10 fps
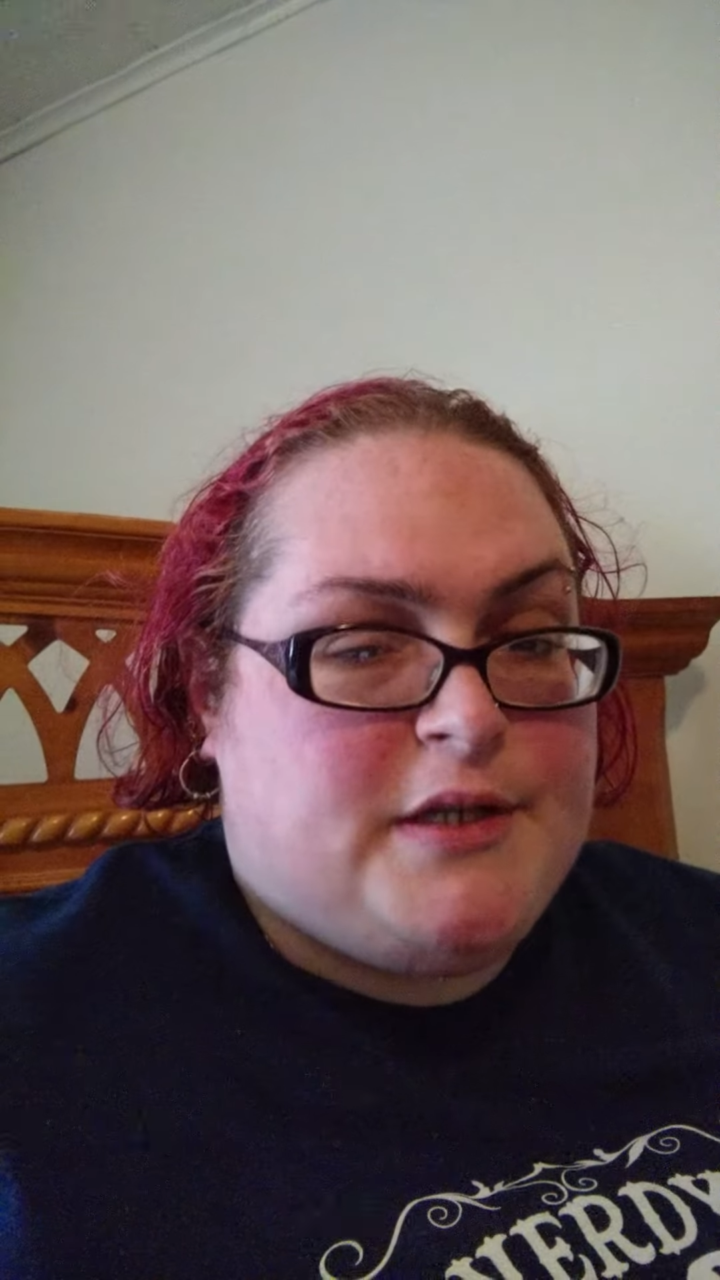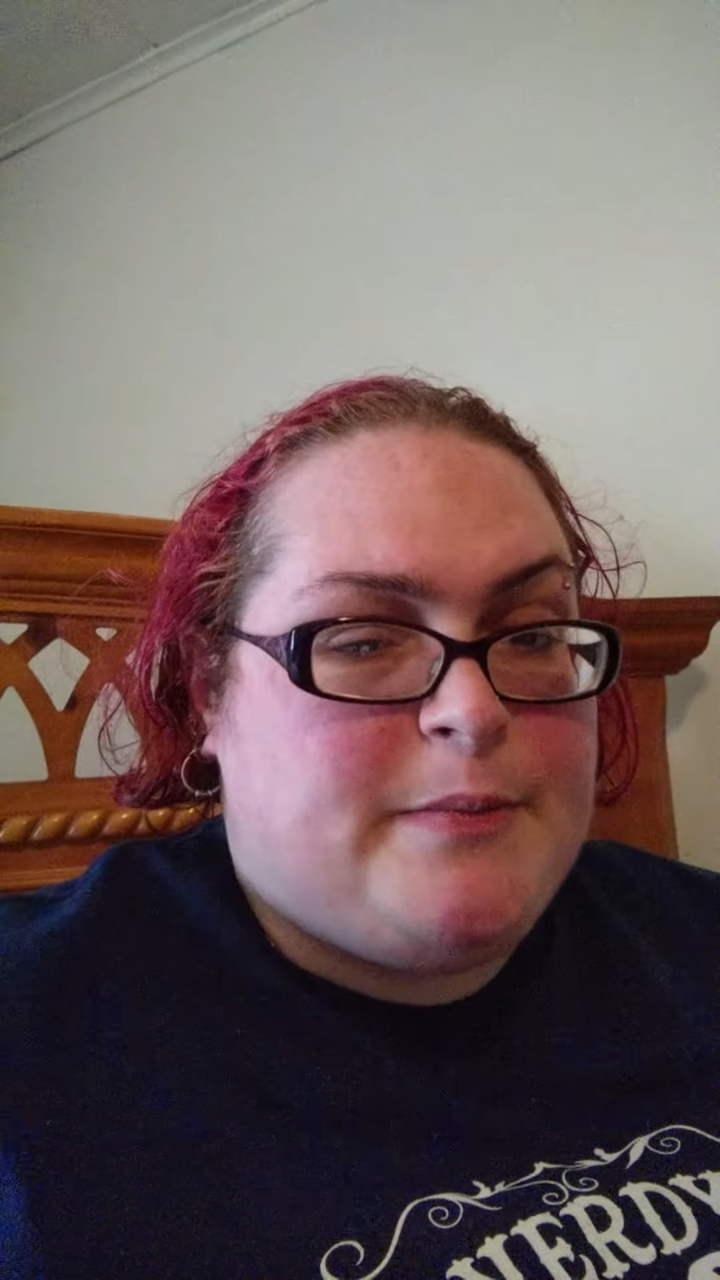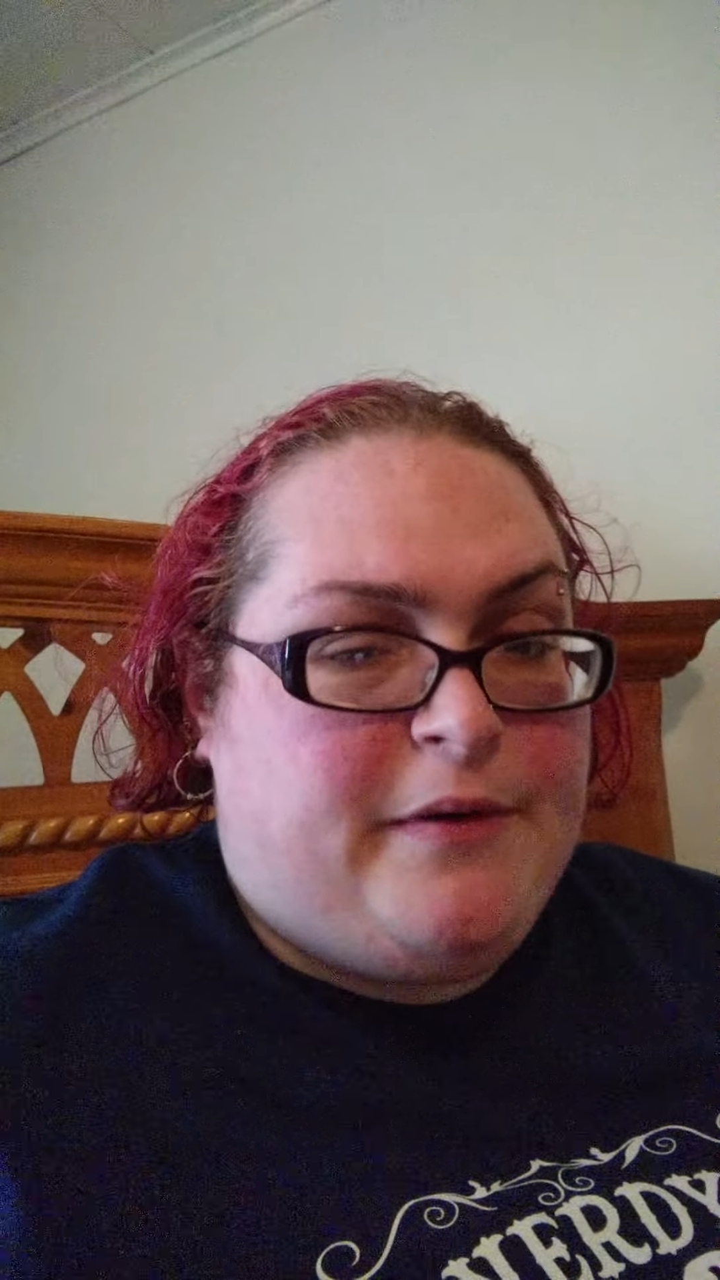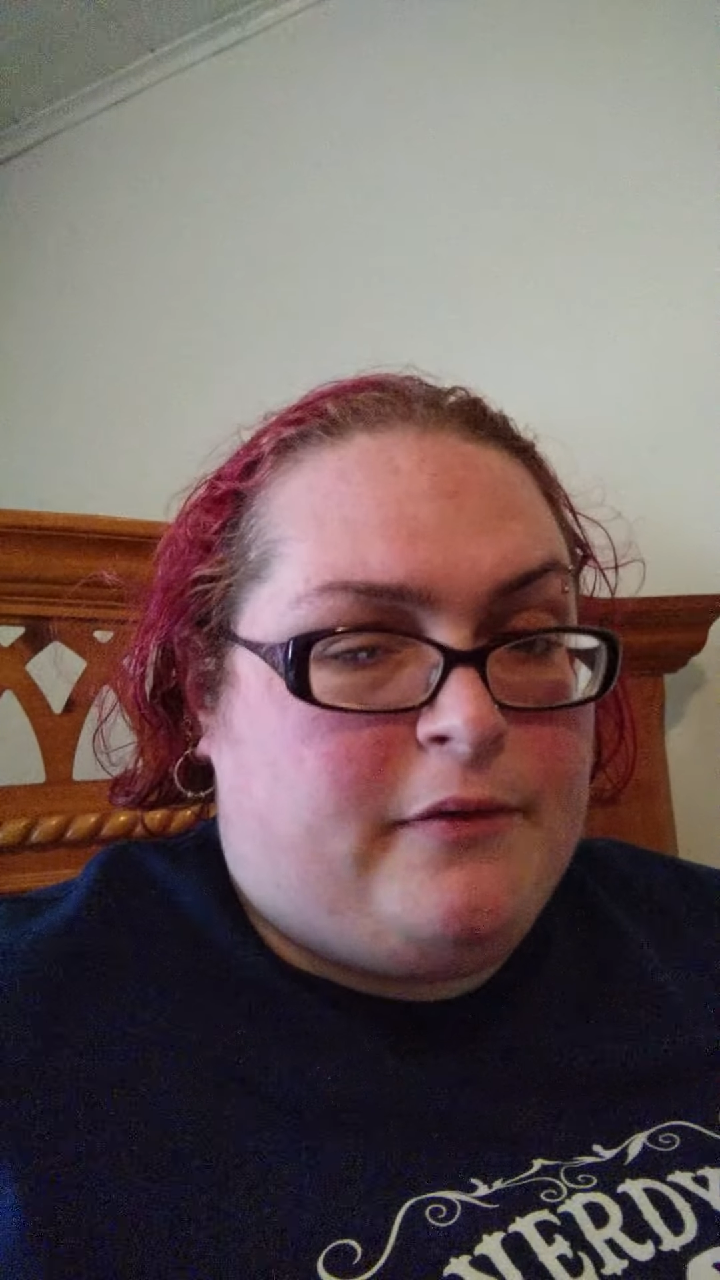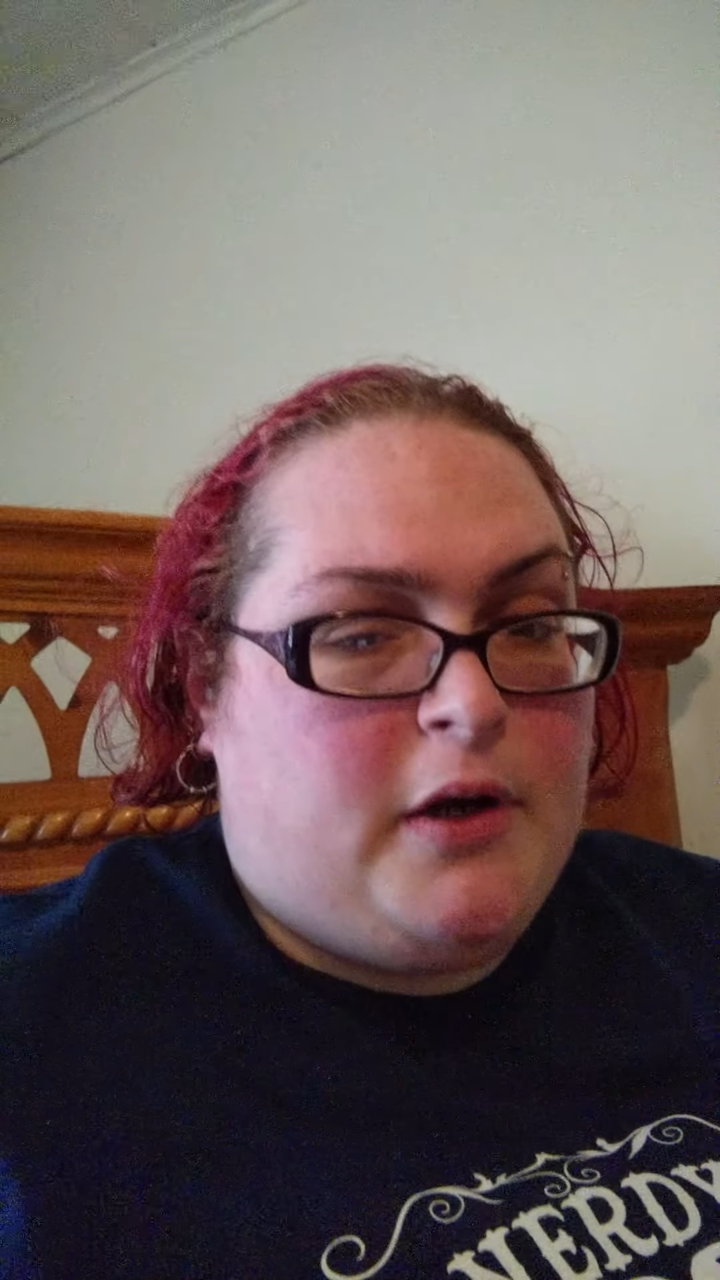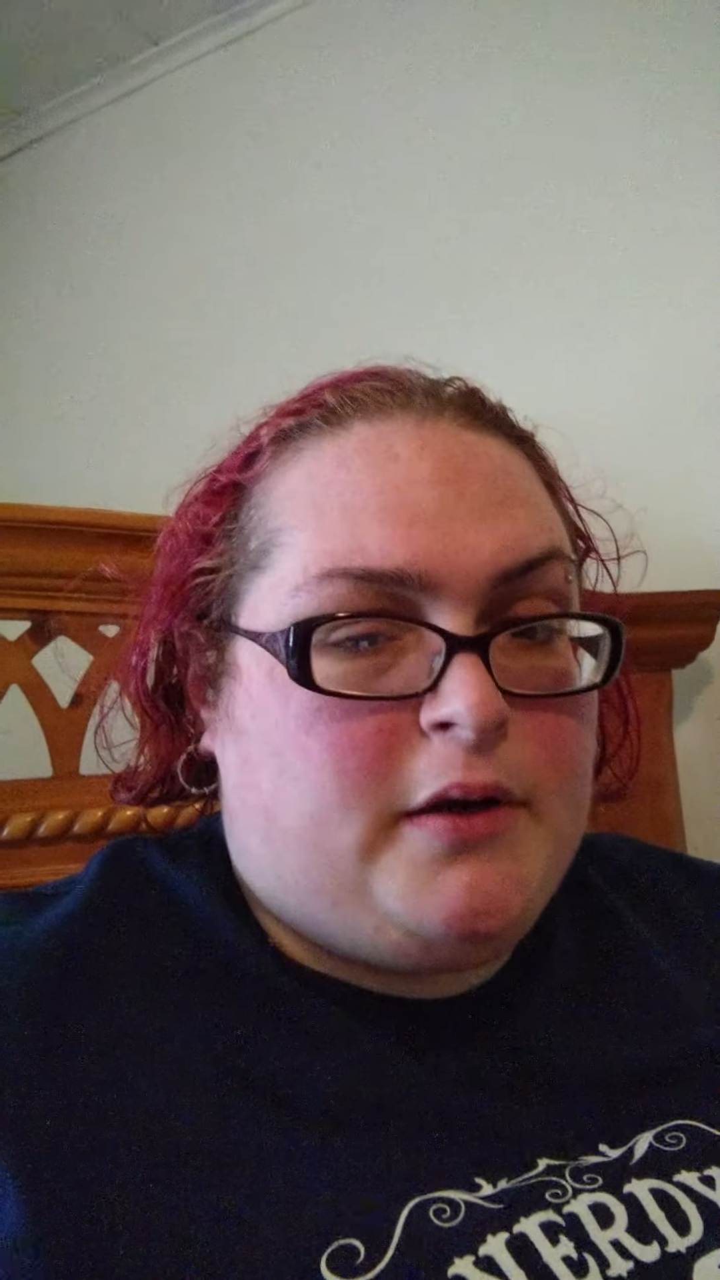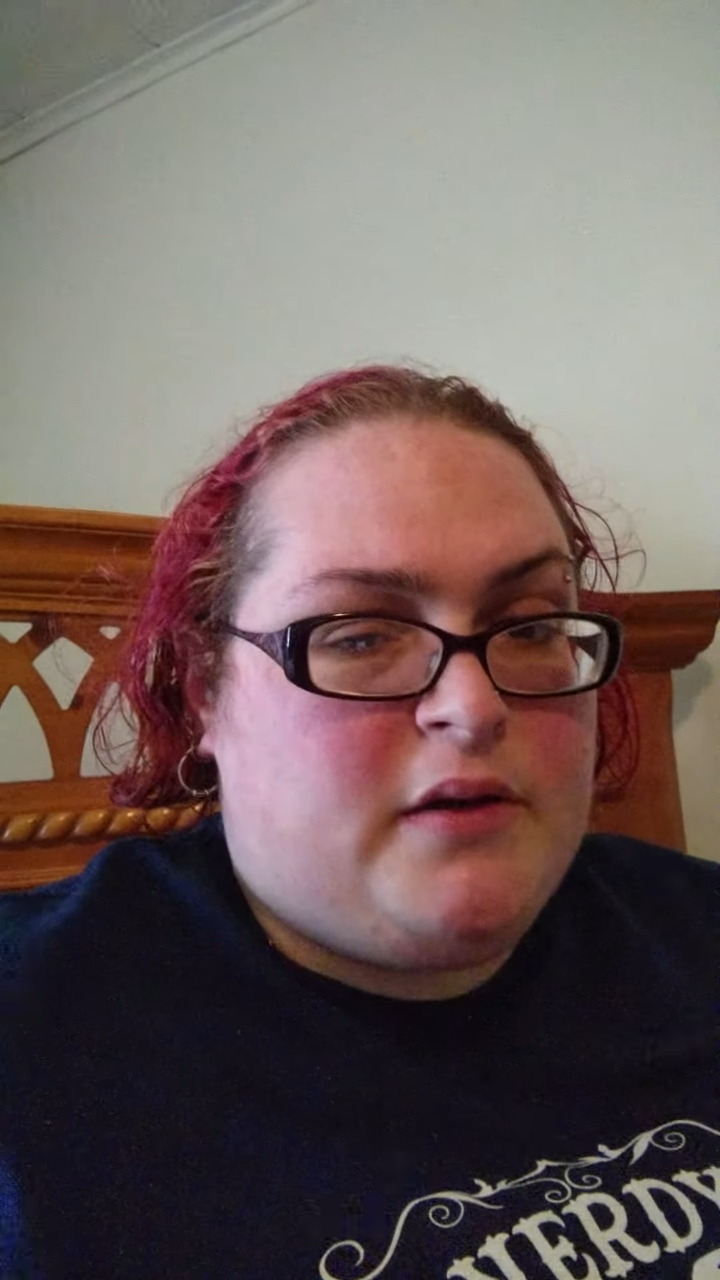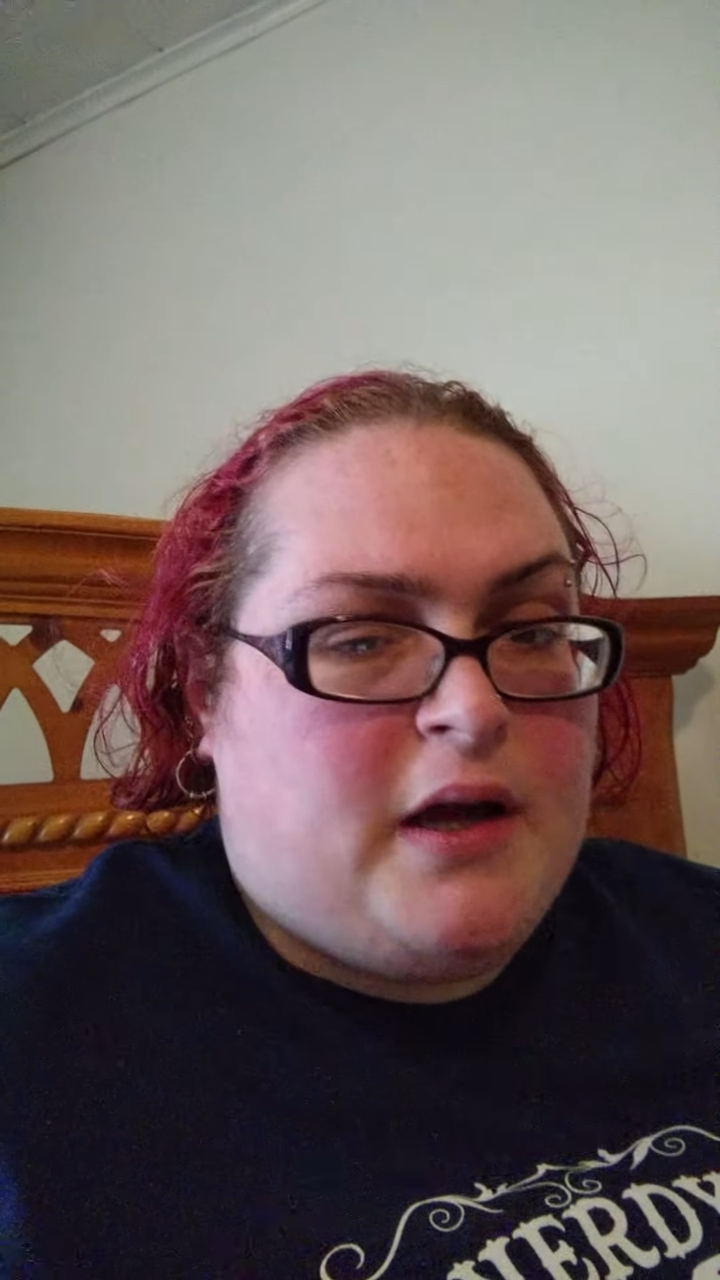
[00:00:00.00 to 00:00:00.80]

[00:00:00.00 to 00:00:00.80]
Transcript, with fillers: is my friend.